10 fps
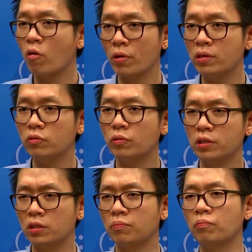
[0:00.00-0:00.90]
province,
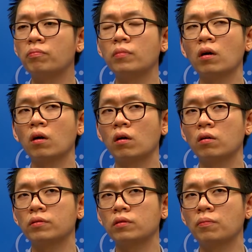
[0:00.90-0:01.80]
which is the
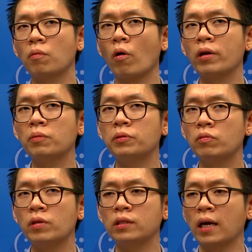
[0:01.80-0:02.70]
border
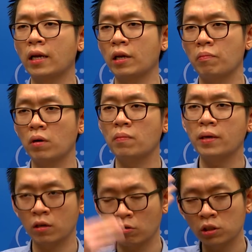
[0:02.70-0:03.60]
between Thailand and Burma
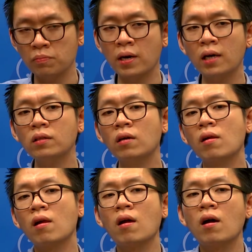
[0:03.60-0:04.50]
in the northern part.
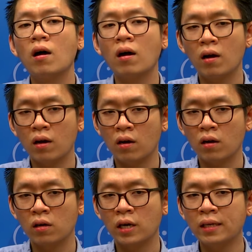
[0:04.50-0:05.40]

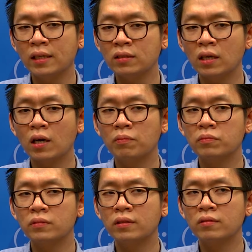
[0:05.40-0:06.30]
At that
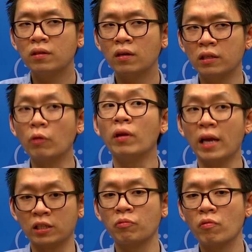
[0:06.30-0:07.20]
time, the
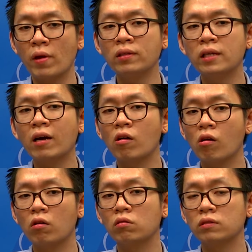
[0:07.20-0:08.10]
village that we went there
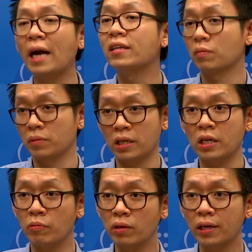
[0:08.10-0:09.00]
called Thai
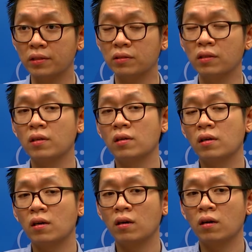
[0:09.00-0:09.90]
Samaki village.
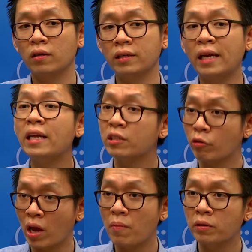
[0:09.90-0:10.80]
The
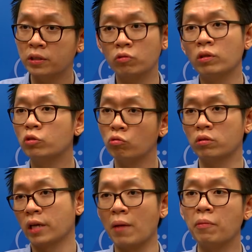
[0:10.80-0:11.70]
ADSL cable is just only
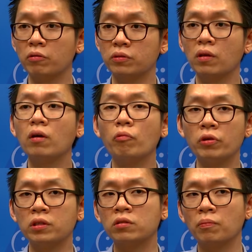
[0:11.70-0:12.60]
2 cables,
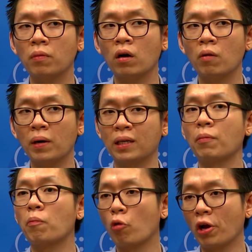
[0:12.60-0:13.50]
which is but the
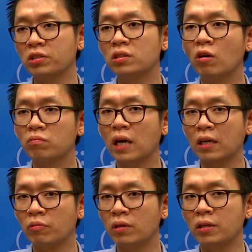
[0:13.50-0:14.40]
population of
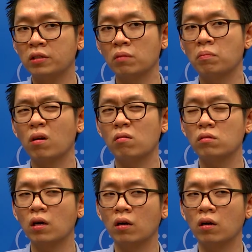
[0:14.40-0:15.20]
that village is about